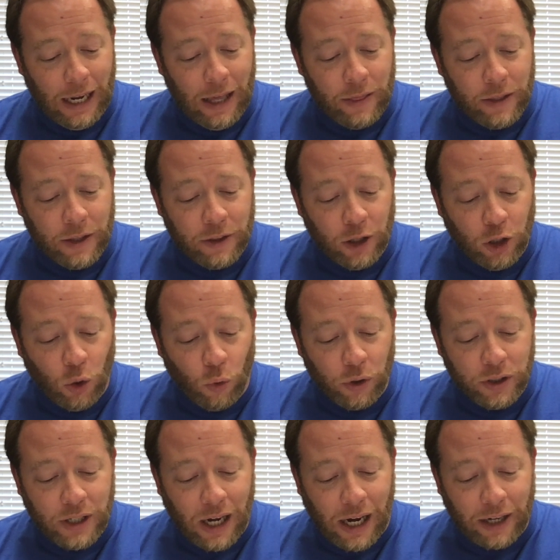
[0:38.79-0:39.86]
Then the
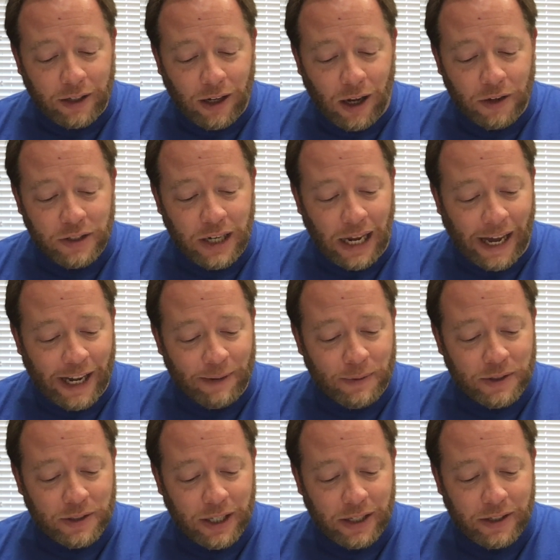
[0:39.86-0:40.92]
Lord God called to Adam
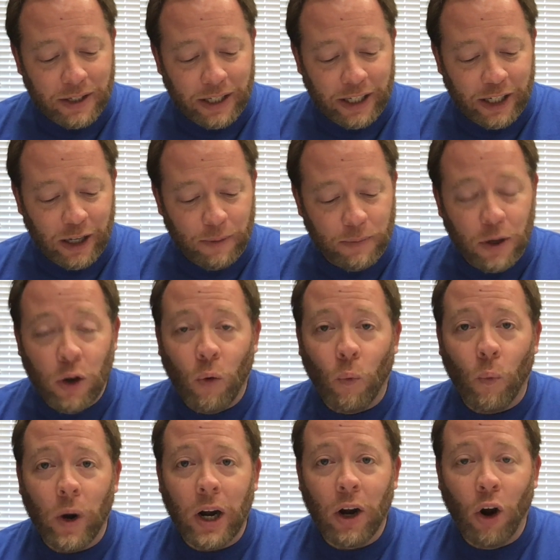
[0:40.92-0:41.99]
and said to him,
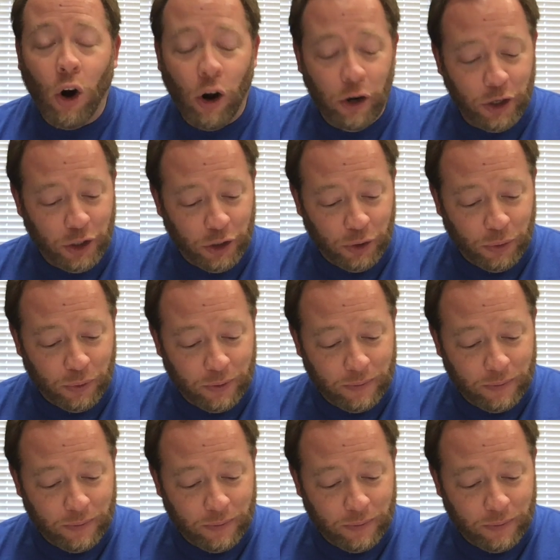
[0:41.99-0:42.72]
"Where are you?"